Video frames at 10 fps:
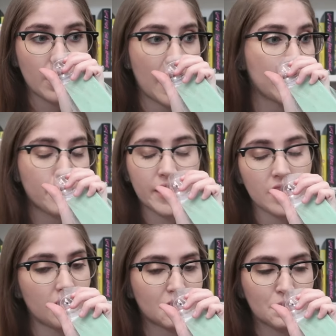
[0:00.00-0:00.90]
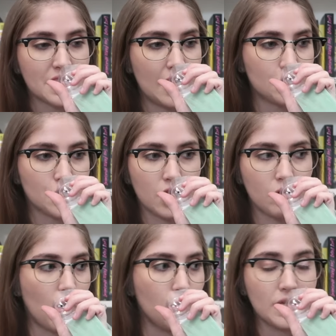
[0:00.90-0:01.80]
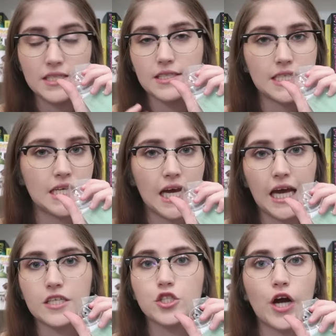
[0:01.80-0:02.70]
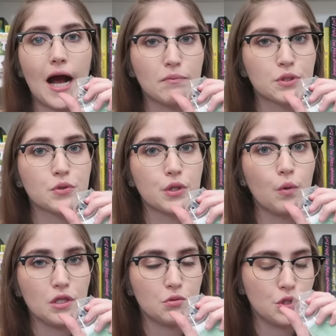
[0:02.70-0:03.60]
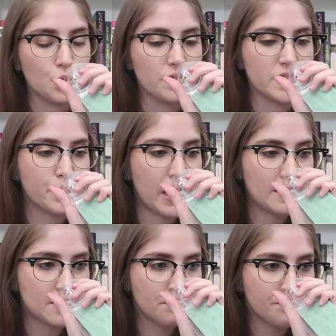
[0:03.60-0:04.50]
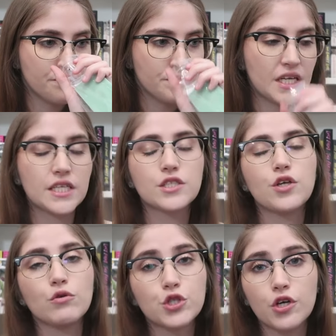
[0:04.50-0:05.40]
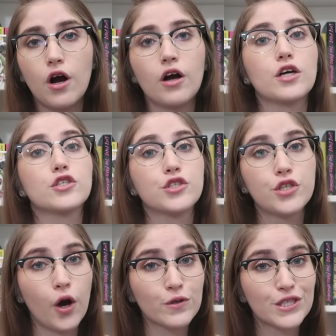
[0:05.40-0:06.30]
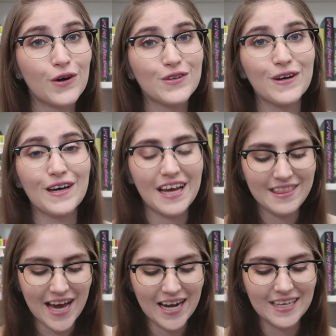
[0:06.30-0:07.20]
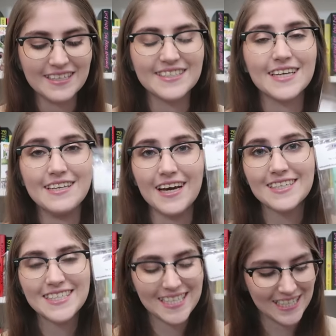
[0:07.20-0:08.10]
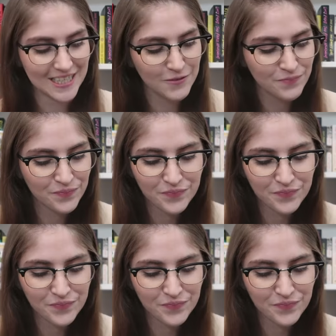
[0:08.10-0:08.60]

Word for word: Anybody that loves pistachio, almond, tea, and cakes, you're absolutely going to adore this blend. It is so strong, so, so good, and that is Nut Tea.